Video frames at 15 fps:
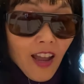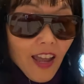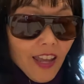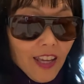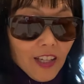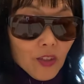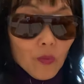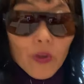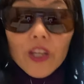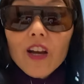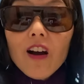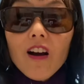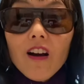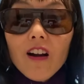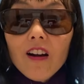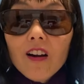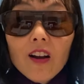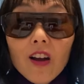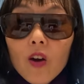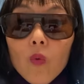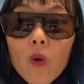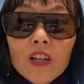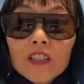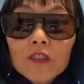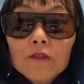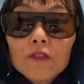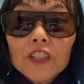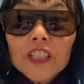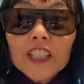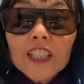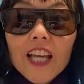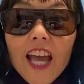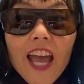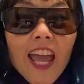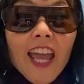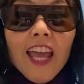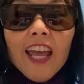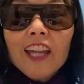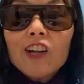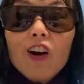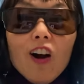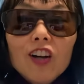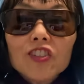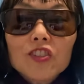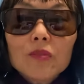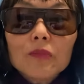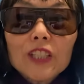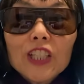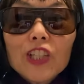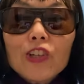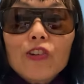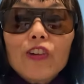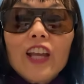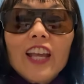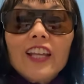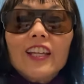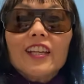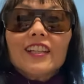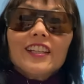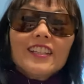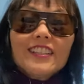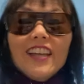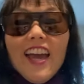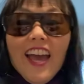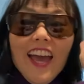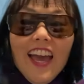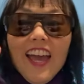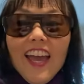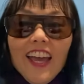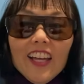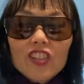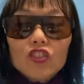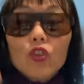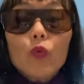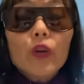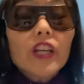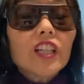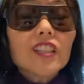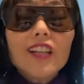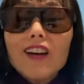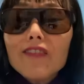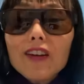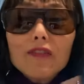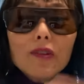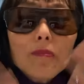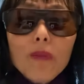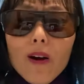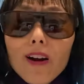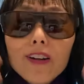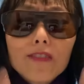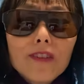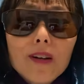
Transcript: And we are wonderfully and awesomely created. Yay! So we can love every part of our